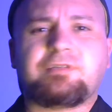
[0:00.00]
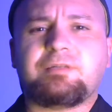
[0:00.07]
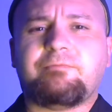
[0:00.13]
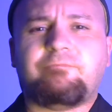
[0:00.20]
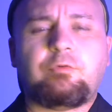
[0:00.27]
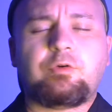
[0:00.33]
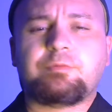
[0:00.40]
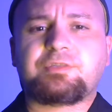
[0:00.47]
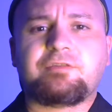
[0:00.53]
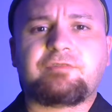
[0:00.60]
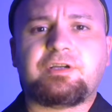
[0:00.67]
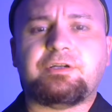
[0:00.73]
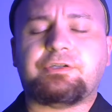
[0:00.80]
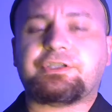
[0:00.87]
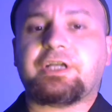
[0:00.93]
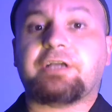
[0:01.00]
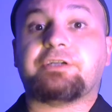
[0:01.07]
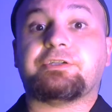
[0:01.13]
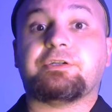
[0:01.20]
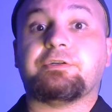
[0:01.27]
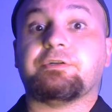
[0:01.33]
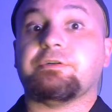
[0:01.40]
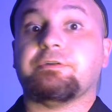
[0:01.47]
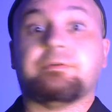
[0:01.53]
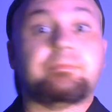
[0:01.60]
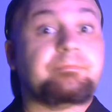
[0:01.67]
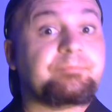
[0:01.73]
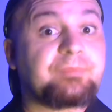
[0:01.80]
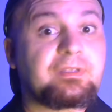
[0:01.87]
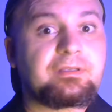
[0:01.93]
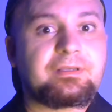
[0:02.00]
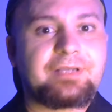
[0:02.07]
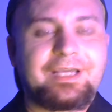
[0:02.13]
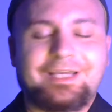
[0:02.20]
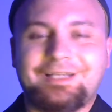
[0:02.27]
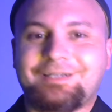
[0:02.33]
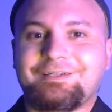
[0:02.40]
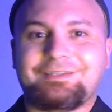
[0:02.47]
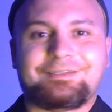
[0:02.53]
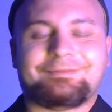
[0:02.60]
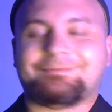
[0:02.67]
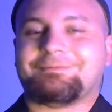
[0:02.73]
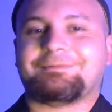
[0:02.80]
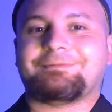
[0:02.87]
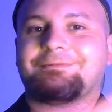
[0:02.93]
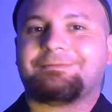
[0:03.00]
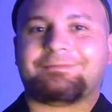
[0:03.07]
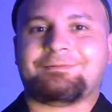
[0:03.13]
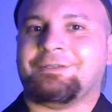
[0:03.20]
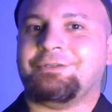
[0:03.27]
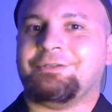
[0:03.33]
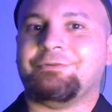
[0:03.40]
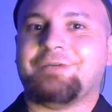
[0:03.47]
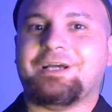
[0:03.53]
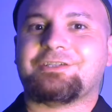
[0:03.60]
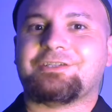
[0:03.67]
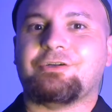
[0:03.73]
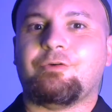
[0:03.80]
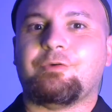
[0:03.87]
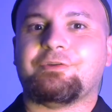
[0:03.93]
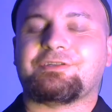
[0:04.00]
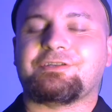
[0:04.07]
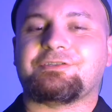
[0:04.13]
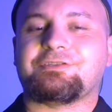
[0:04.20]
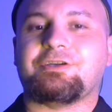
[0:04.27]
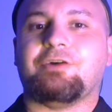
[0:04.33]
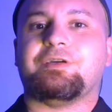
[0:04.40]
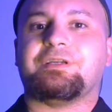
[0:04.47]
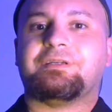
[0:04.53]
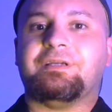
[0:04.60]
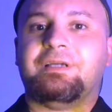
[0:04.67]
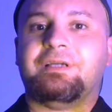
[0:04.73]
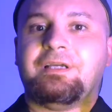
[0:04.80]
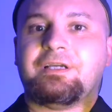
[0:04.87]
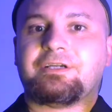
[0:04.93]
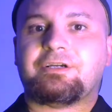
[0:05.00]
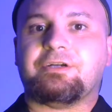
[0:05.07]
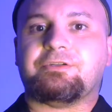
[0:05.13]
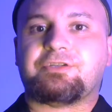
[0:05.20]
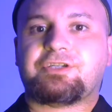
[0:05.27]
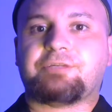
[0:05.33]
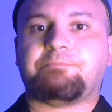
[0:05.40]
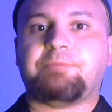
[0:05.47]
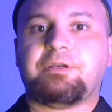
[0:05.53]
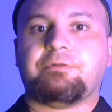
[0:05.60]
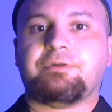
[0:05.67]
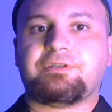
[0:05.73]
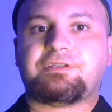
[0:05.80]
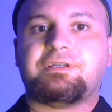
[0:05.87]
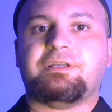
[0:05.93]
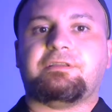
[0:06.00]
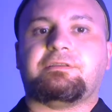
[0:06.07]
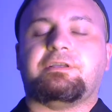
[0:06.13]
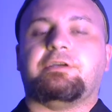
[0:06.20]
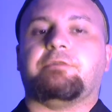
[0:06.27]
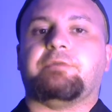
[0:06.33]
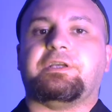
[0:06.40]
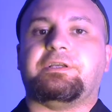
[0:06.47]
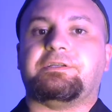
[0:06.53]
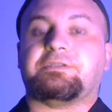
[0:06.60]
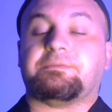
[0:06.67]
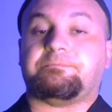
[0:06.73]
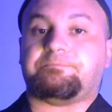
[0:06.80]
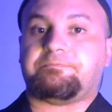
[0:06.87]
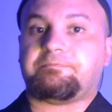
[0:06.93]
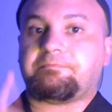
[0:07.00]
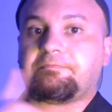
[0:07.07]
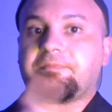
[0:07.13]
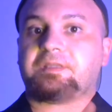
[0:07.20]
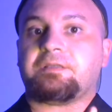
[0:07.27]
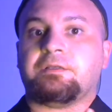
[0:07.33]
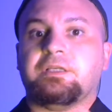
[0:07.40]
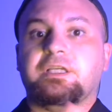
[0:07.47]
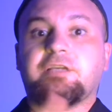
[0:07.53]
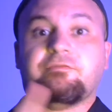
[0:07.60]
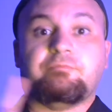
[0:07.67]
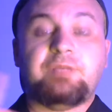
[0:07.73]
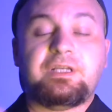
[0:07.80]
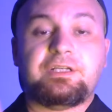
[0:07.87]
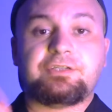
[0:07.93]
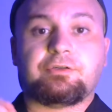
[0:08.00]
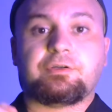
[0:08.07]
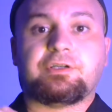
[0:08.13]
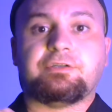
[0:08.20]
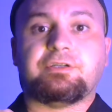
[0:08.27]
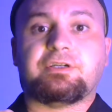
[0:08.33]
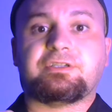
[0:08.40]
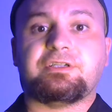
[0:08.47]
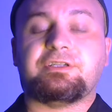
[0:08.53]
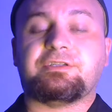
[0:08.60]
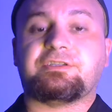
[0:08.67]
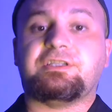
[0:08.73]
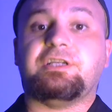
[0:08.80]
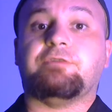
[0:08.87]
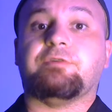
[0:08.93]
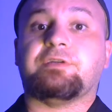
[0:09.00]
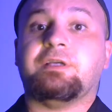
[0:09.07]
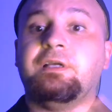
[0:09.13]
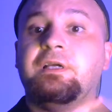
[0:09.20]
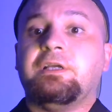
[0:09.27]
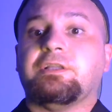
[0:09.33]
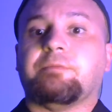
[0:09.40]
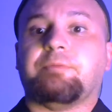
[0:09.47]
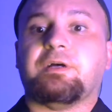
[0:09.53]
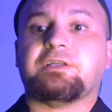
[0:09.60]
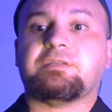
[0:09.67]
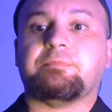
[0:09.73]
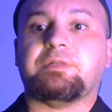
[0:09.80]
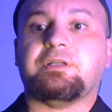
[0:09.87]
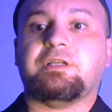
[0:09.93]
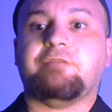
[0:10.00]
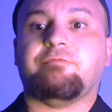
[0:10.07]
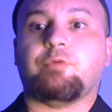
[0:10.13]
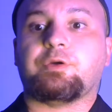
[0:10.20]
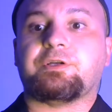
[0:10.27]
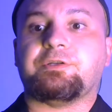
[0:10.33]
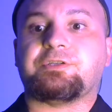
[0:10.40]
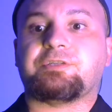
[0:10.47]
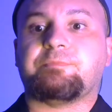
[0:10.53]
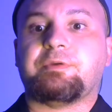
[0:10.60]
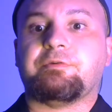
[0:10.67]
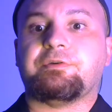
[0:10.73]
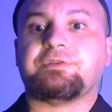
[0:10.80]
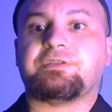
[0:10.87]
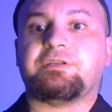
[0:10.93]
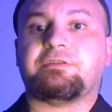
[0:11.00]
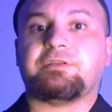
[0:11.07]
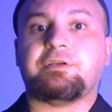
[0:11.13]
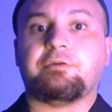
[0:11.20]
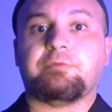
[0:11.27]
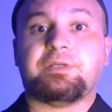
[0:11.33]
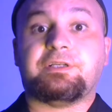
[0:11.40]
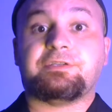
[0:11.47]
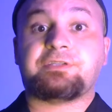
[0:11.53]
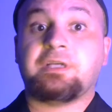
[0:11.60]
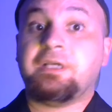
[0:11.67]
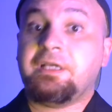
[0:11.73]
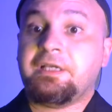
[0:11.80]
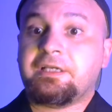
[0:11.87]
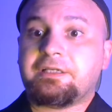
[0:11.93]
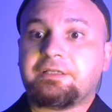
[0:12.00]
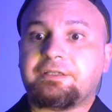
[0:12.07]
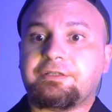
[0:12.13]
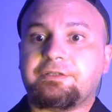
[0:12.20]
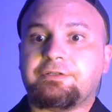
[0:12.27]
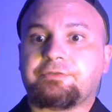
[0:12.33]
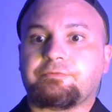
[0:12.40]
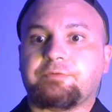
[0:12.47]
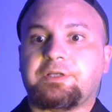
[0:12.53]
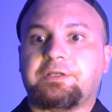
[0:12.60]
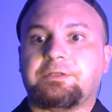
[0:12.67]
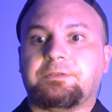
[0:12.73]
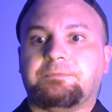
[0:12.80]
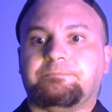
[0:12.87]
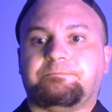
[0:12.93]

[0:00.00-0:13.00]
forms of conjecture, and you guys know where this is going, conspiracy theories. If meetings are conducted in secret, the possibility for conspiracy theories is real.